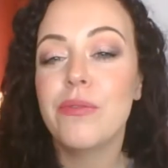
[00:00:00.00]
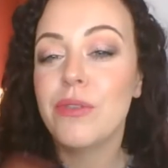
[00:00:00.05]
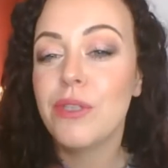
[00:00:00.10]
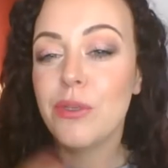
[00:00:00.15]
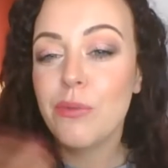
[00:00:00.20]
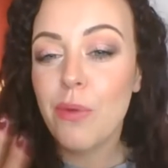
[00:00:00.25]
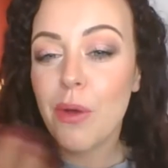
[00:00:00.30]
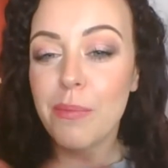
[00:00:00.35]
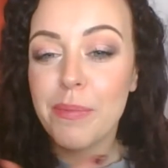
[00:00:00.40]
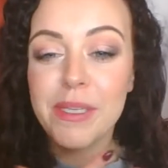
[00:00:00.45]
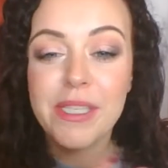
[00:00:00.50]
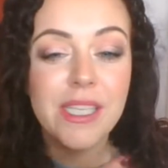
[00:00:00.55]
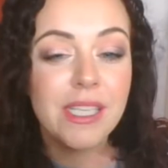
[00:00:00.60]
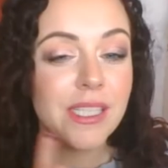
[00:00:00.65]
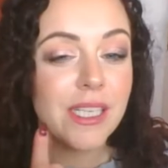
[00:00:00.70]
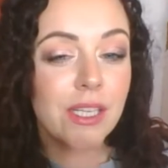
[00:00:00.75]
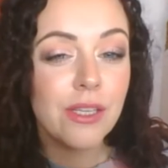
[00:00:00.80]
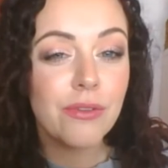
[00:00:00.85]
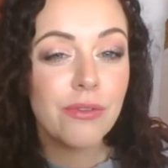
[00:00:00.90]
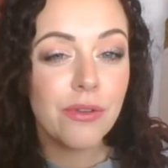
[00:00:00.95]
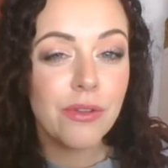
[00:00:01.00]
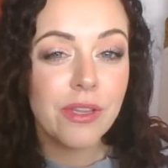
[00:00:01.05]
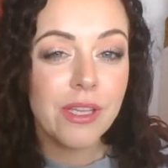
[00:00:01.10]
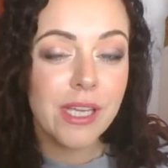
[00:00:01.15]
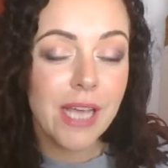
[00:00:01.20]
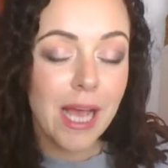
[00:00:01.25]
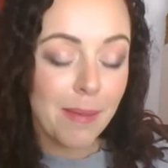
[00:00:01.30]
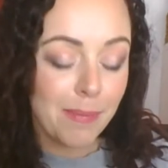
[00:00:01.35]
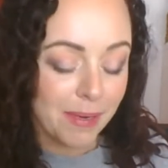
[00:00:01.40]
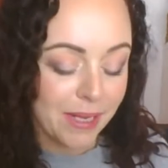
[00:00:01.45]
you won't be sitting through
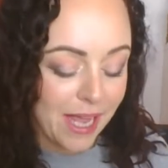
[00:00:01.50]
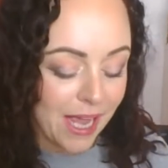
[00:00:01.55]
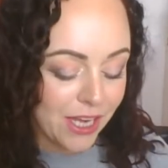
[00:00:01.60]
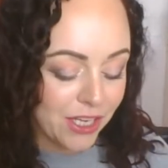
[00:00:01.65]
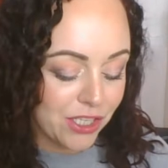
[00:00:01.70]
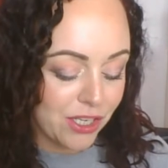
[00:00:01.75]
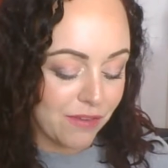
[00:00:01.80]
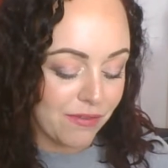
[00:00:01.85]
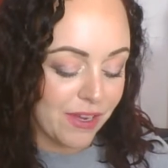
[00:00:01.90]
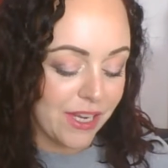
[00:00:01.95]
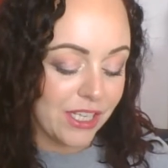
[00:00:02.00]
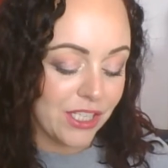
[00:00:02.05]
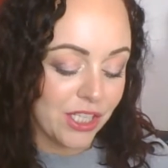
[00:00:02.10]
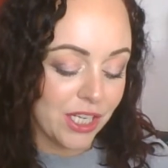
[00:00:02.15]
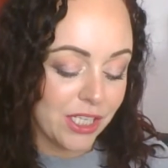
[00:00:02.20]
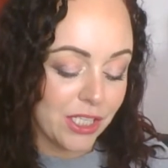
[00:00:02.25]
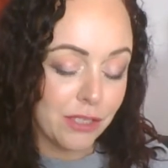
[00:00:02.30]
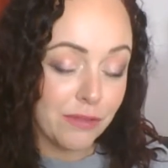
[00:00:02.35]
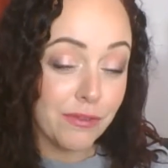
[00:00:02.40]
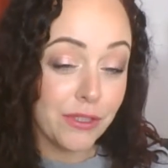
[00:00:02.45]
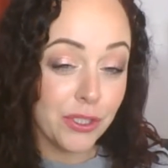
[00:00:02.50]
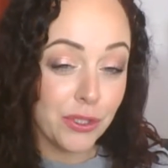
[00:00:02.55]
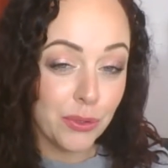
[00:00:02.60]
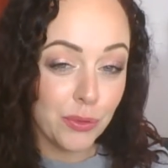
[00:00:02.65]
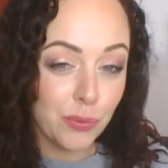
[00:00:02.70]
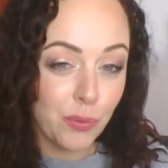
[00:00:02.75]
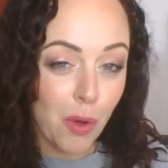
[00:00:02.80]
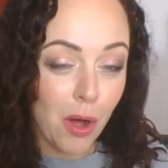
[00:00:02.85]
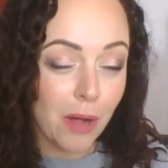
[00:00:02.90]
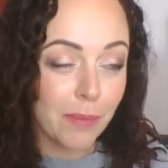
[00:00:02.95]
the application of each
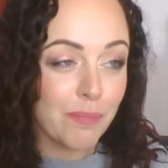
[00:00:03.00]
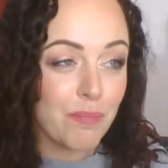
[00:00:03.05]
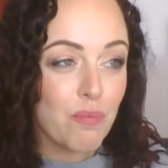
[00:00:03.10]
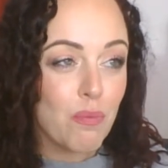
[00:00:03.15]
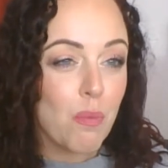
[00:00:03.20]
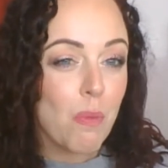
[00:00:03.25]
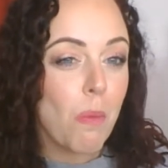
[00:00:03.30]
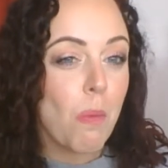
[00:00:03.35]
individual one,